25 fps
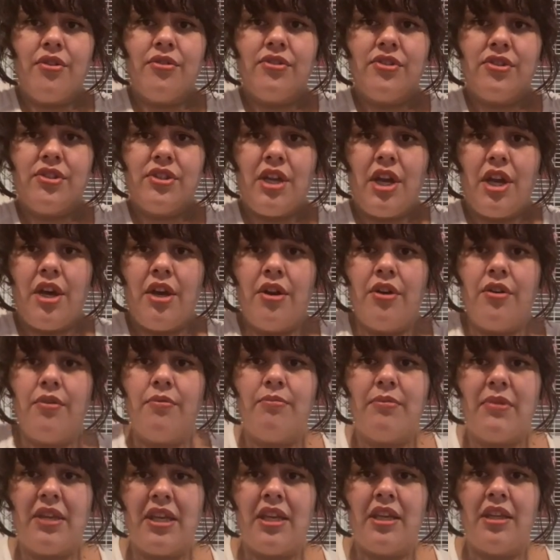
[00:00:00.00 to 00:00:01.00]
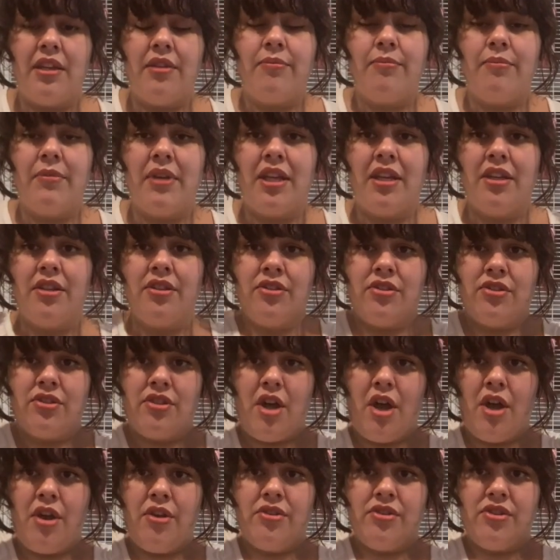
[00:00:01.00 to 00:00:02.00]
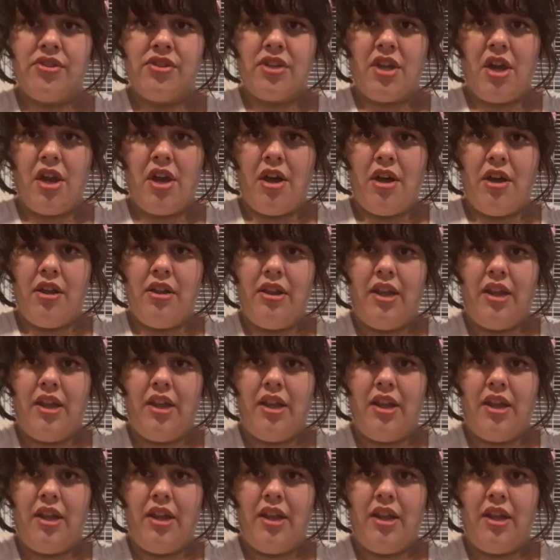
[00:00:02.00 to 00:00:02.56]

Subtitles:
so, mi, mi, so, so,